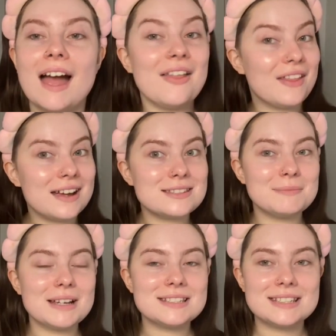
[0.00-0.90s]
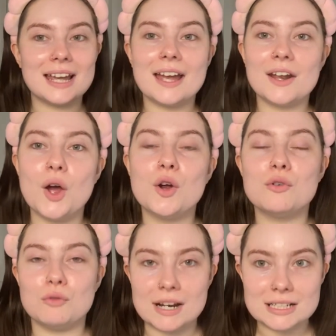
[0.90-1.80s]
and that is my skin
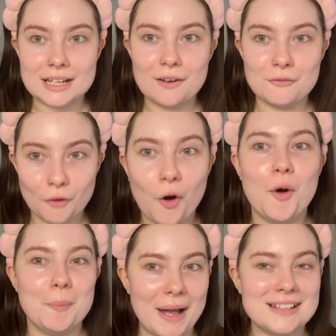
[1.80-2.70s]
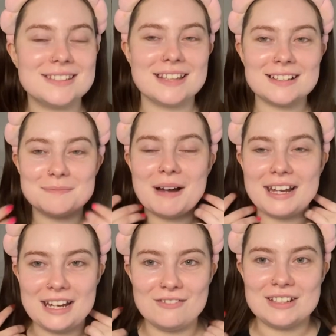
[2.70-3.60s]
ready for bed So that's my
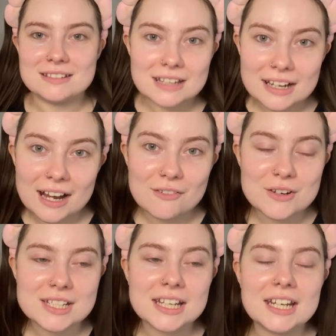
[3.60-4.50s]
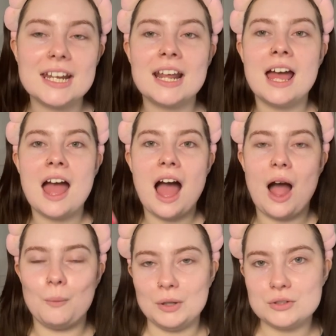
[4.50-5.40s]
evening skincare routine
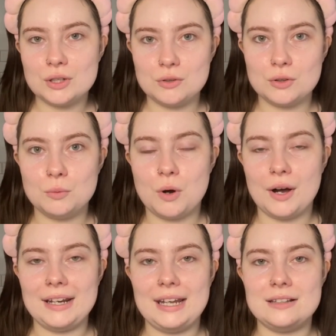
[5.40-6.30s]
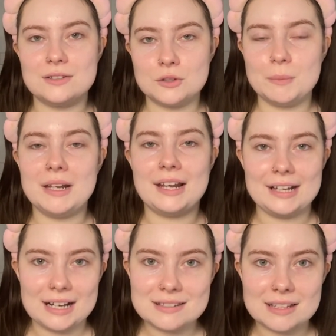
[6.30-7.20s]
i will do another one in summer
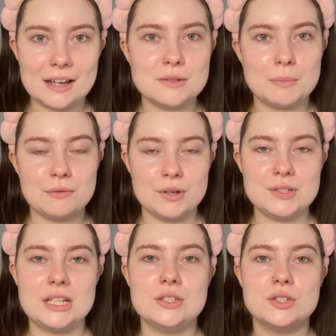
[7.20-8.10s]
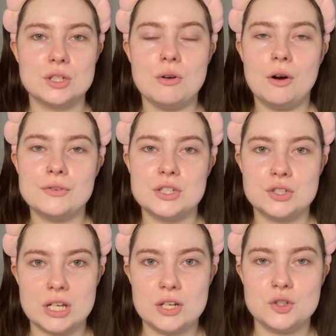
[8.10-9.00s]
like i said my routines do often
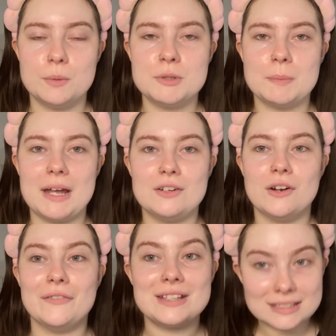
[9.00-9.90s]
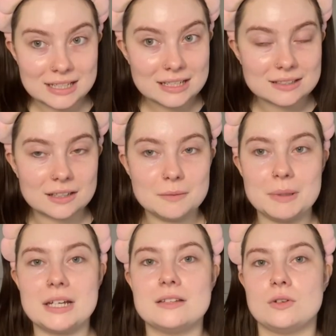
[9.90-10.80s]
change up depending on the season
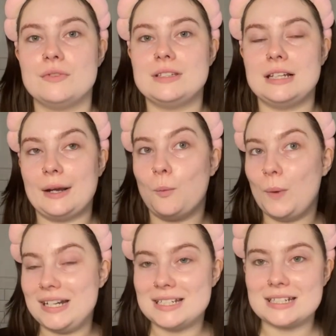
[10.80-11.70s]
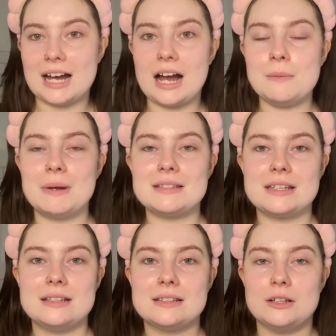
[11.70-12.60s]
because obviously like winter time my
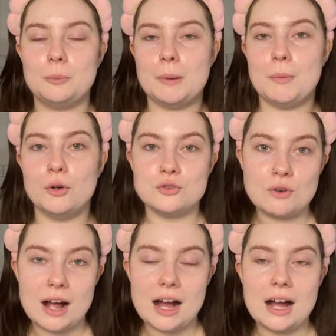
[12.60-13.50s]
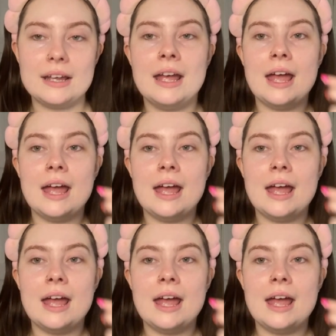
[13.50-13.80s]
skin's a little bit more dry